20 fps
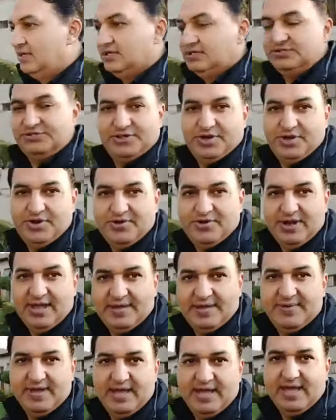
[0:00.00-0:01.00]

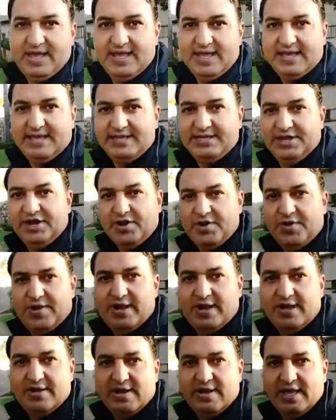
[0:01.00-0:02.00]
So, you know,
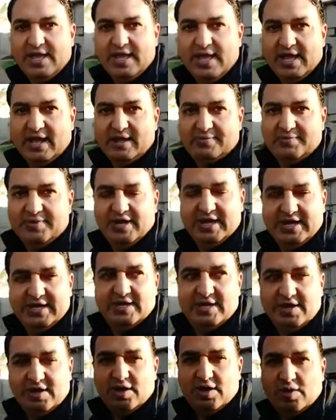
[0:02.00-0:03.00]
I'm
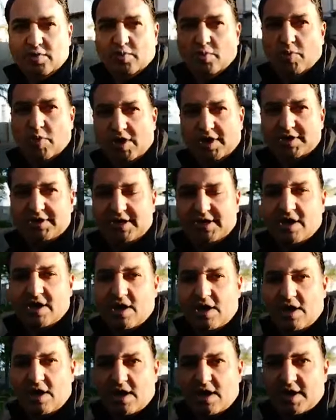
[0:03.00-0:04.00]
really working
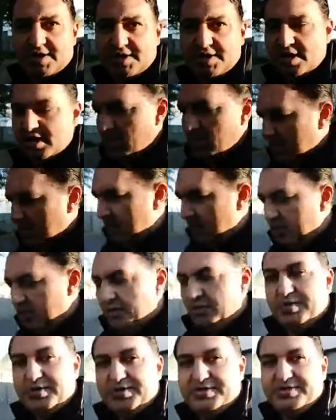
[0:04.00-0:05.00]
hard
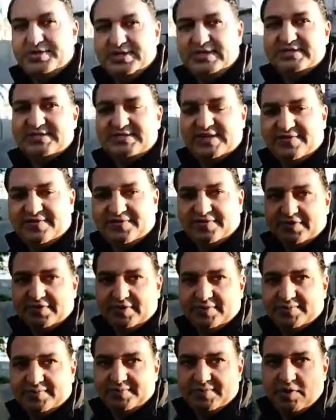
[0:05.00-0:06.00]
with
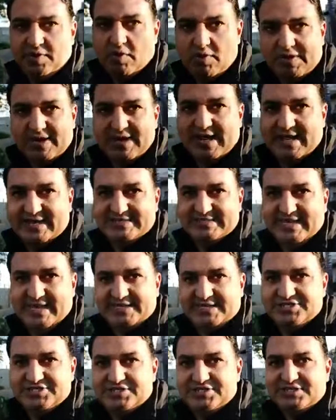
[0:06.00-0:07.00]
several
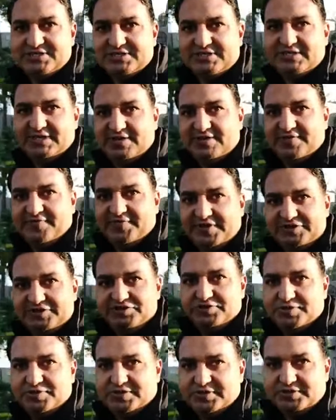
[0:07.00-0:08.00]
organizations and
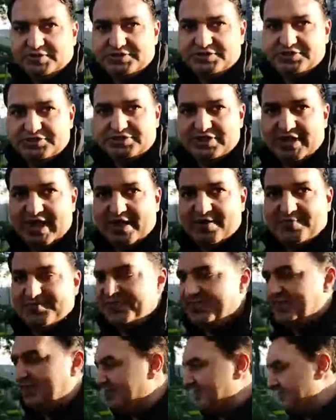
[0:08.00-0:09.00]
individuals to
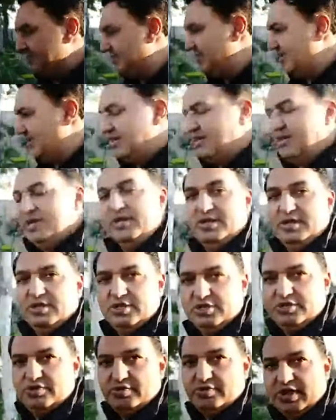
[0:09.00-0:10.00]
help them
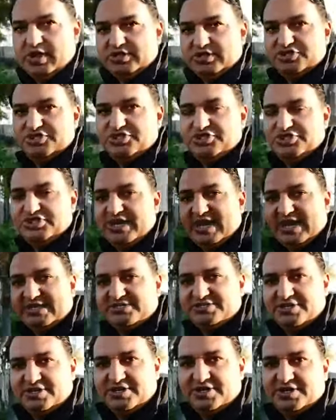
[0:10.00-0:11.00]
crush,
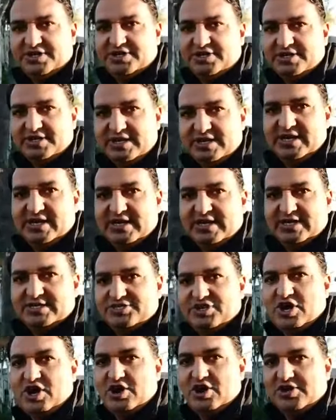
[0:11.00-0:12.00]
shatter
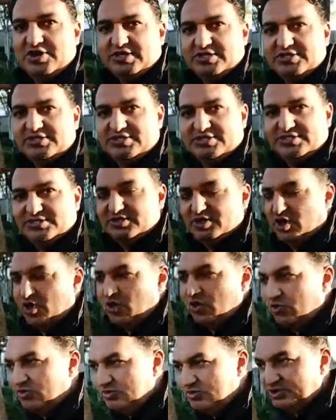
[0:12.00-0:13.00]
targets,
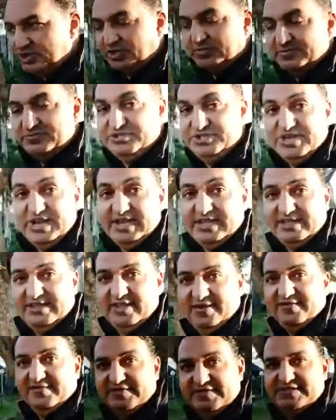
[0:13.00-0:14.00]
goals,
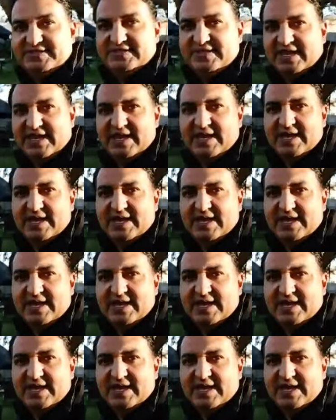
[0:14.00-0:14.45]
objectives.